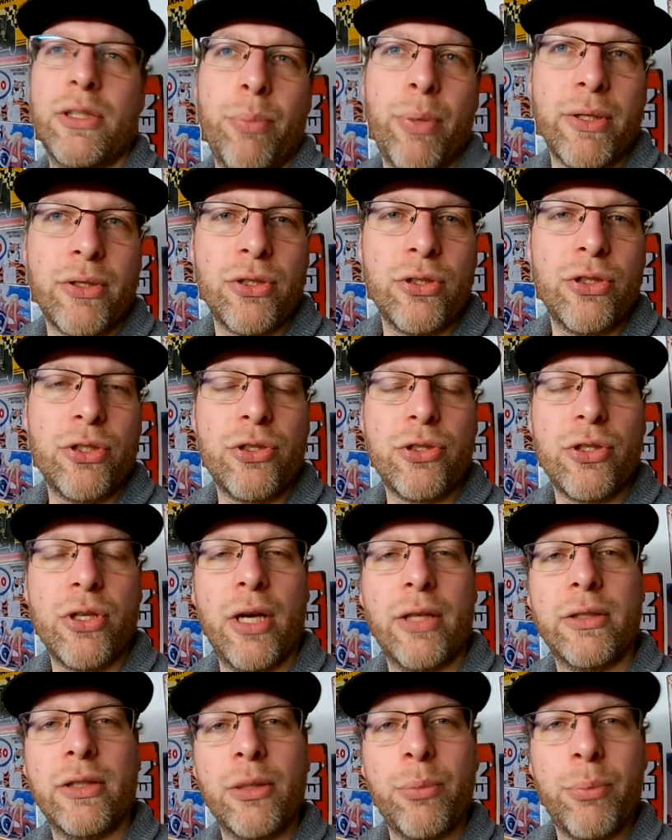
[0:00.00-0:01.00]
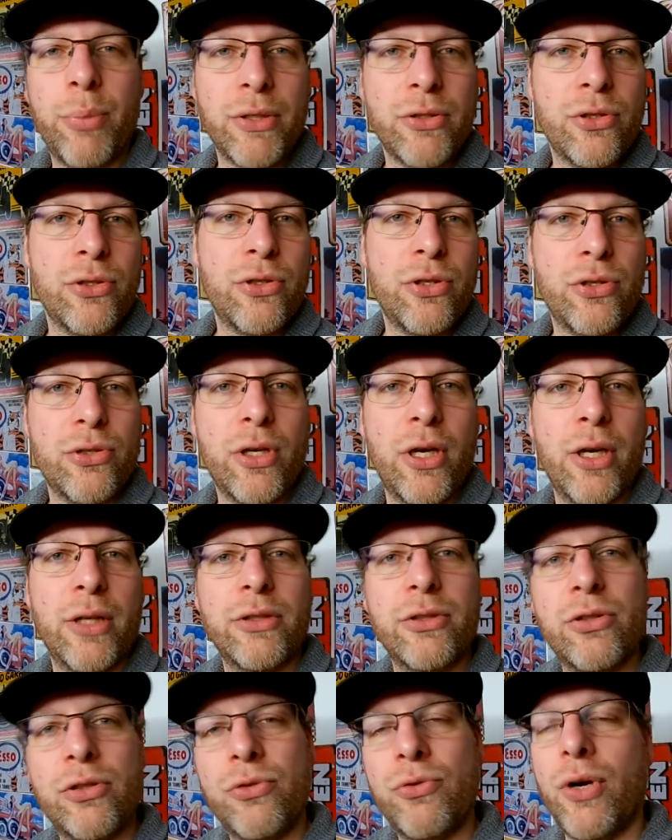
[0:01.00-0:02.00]
passenger side and the passenger side
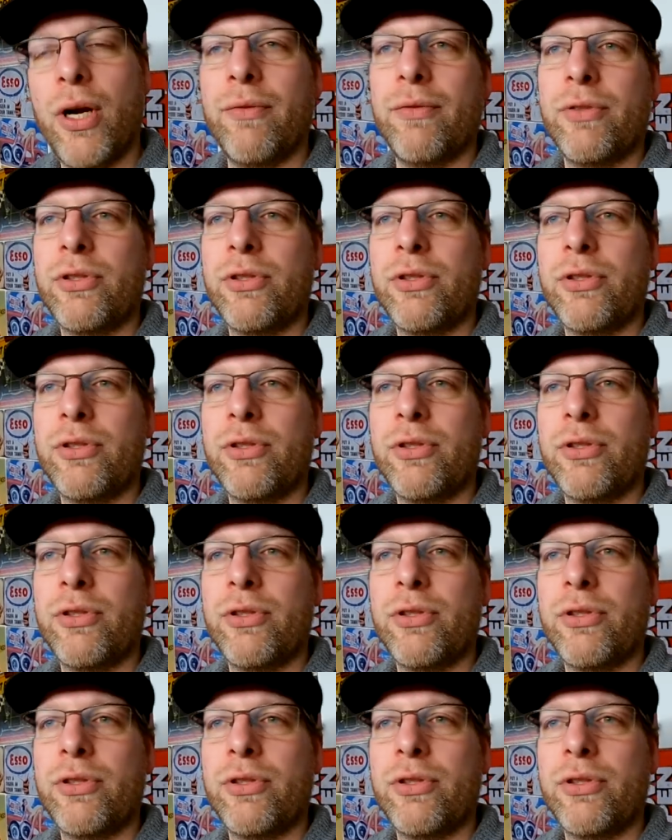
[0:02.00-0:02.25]
is the driver's